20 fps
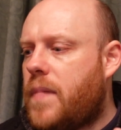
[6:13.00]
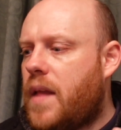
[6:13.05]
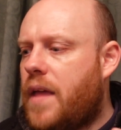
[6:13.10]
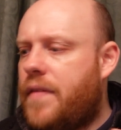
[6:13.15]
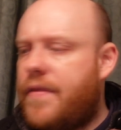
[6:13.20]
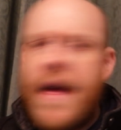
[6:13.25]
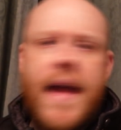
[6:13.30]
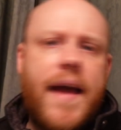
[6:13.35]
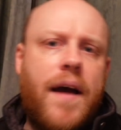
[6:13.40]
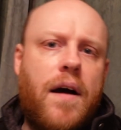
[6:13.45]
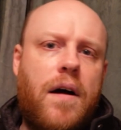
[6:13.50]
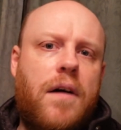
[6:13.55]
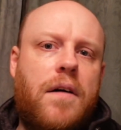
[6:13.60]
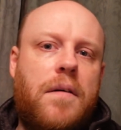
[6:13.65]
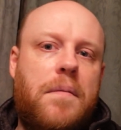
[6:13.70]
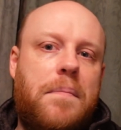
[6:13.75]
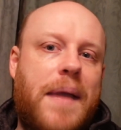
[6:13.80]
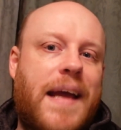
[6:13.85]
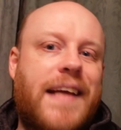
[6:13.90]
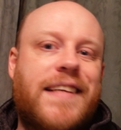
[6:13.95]
they
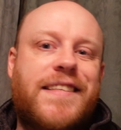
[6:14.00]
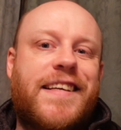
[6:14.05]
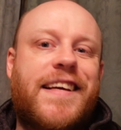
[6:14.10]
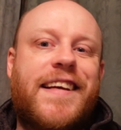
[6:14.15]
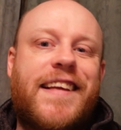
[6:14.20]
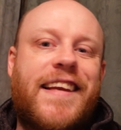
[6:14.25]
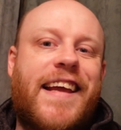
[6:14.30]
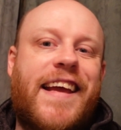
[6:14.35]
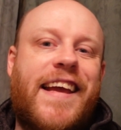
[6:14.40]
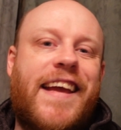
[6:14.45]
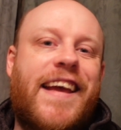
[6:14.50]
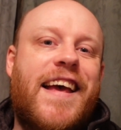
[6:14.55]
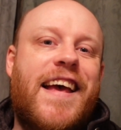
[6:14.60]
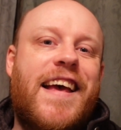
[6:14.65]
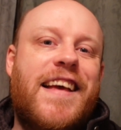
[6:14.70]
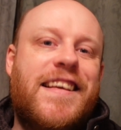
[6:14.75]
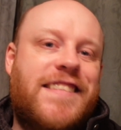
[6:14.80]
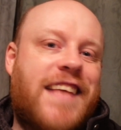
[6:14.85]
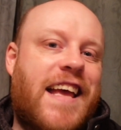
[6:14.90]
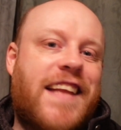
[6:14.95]
are basically
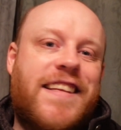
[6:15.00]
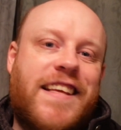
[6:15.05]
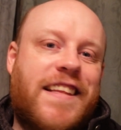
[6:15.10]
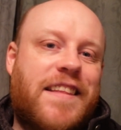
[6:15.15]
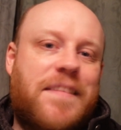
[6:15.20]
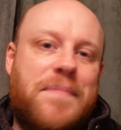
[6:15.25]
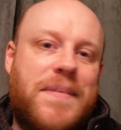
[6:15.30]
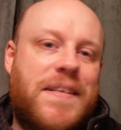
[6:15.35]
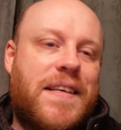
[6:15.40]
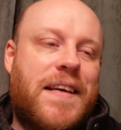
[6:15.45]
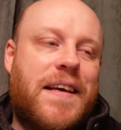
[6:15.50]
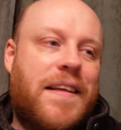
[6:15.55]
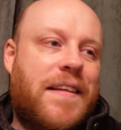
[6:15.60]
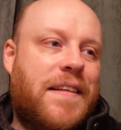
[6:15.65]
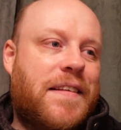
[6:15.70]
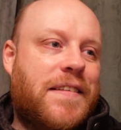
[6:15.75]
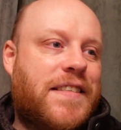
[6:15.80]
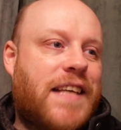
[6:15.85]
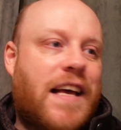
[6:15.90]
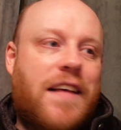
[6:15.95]
setting
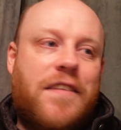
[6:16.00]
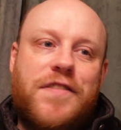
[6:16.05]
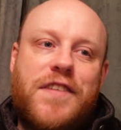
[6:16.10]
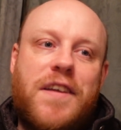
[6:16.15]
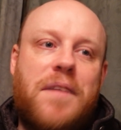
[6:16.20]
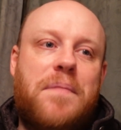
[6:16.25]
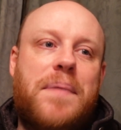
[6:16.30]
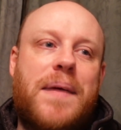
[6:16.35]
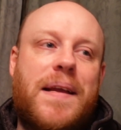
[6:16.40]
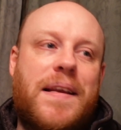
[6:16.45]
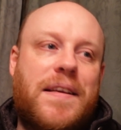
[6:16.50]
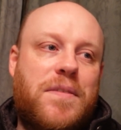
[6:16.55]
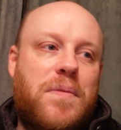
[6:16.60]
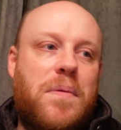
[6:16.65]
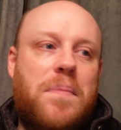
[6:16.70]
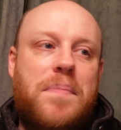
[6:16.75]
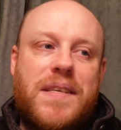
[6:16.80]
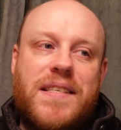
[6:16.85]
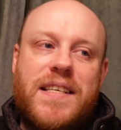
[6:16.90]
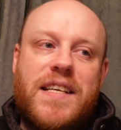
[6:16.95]
themselves up into
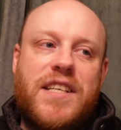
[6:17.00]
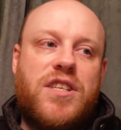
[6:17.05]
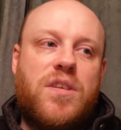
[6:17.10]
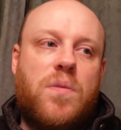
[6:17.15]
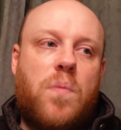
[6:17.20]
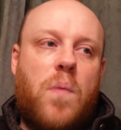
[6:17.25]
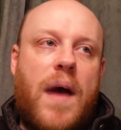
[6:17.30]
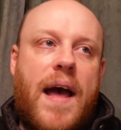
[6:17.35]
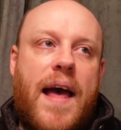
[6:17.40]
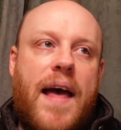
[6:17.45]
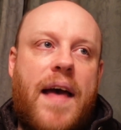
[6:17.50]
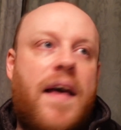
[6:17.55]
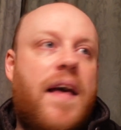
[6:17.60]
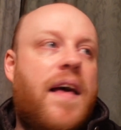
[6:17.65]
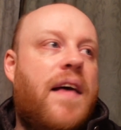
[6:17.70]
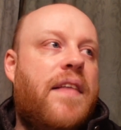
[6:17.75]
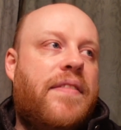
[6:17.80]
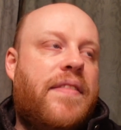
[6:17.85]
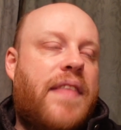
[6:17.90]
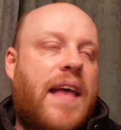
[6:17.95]
a position where
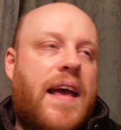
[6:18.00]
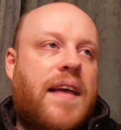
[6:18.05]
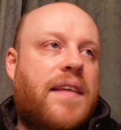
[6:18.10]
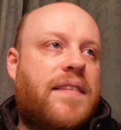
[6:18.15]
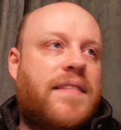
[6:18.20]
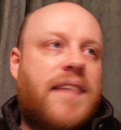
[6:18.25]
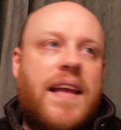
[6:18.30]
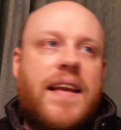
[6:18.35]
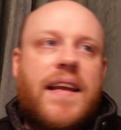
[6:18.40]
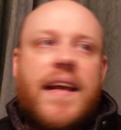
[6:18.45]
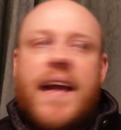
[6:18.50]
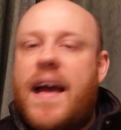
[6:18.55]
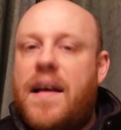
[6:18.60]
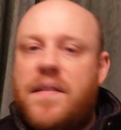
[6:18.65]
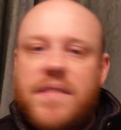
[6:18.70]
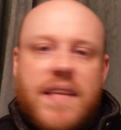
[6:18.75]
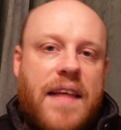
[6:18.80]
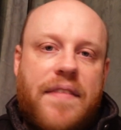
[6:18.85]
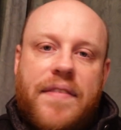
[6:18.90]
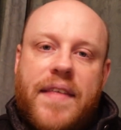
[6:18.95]
they're sending
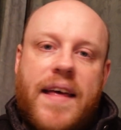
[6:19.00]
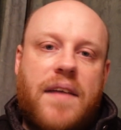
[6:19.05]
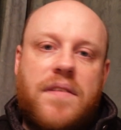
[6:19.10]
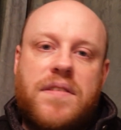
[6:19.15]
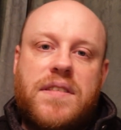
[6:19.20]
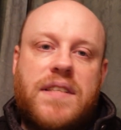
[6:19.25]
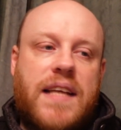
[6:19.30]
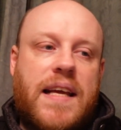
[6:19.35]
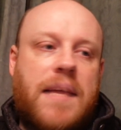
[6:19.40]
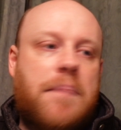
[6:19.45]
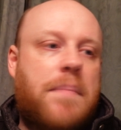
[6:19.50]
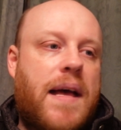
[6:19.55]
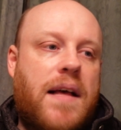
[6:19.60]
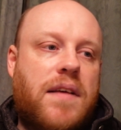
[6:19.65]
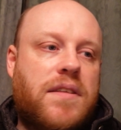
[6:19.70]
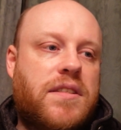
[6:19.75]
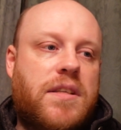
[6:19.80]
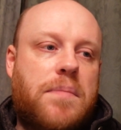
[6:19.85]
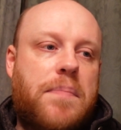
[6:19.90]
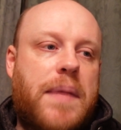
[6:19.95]
out 10,000
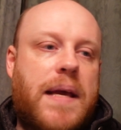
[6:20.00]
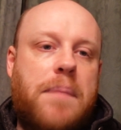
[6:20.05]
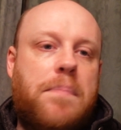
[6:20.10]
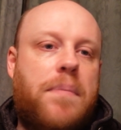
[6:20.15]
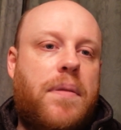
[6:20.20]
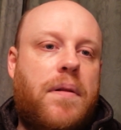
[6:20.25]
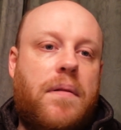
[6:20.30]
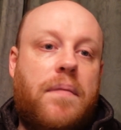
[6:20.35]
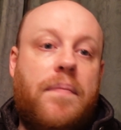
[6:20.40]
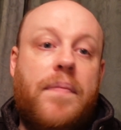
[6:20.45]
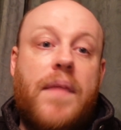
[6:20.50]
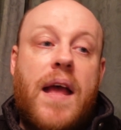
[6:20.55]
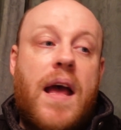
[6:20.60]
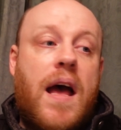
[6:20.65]
emails to people.